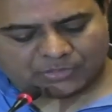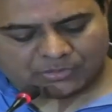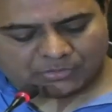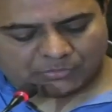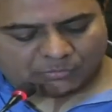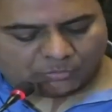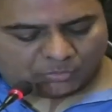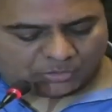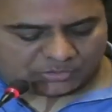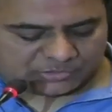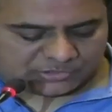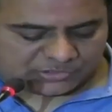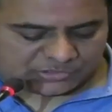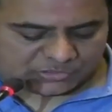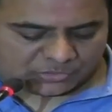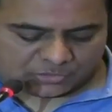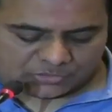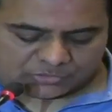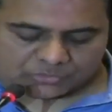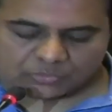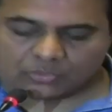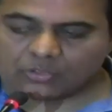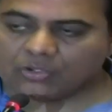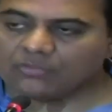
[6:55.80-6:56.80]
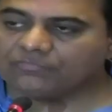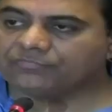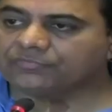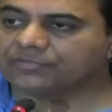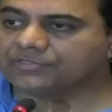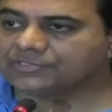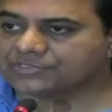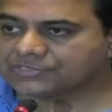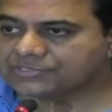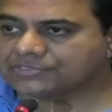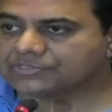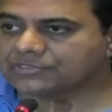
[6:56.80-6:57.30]
what this also
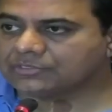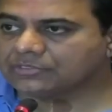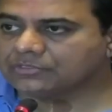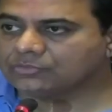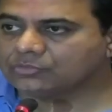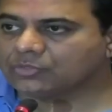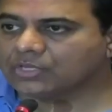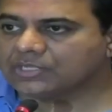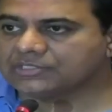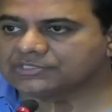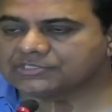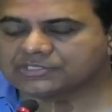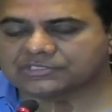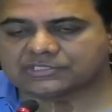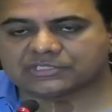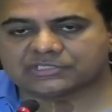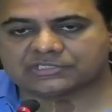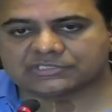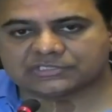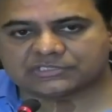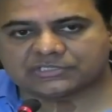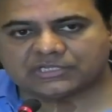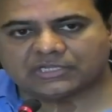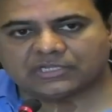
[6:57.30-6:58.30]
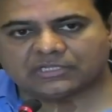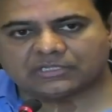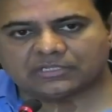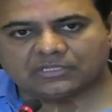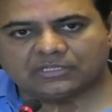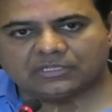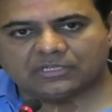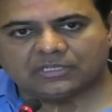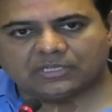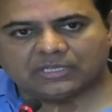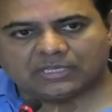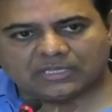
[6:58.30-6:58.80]
offers to us as a state
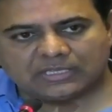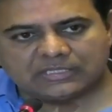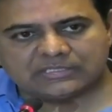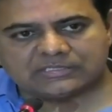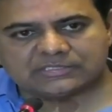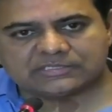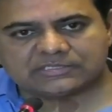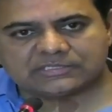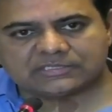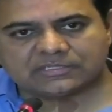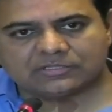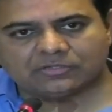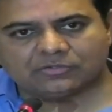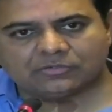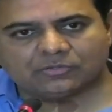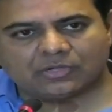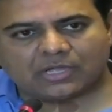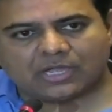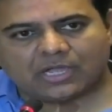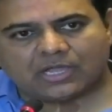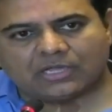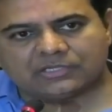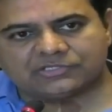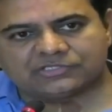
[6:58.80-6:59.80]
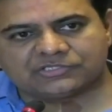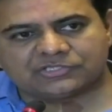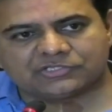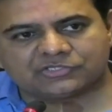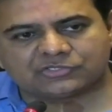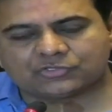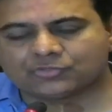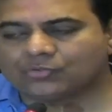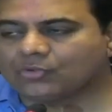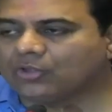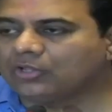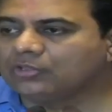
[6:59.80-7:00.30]
is, you know, answers
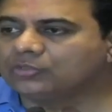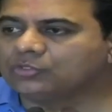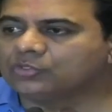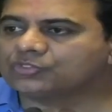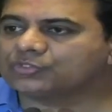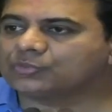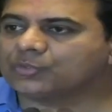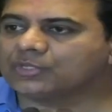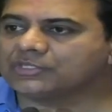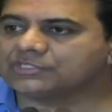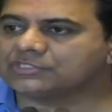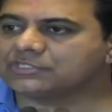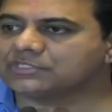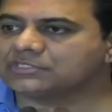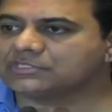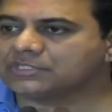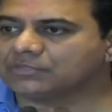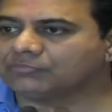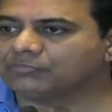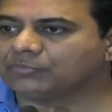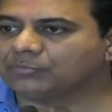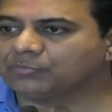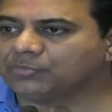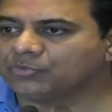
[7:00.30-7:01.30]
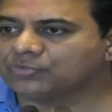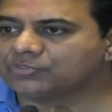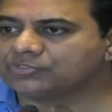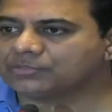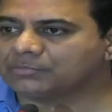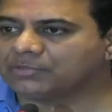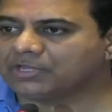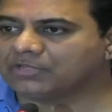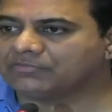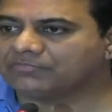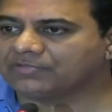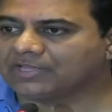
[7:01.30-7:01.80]
to all those questions that were posed
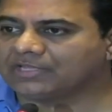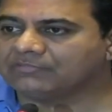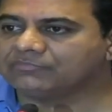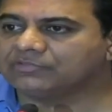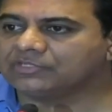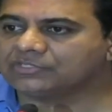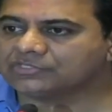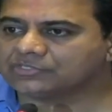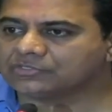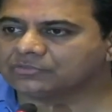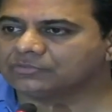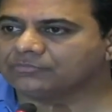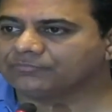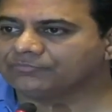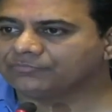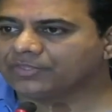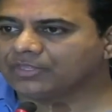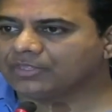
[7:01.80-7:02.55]
about 5 years ago.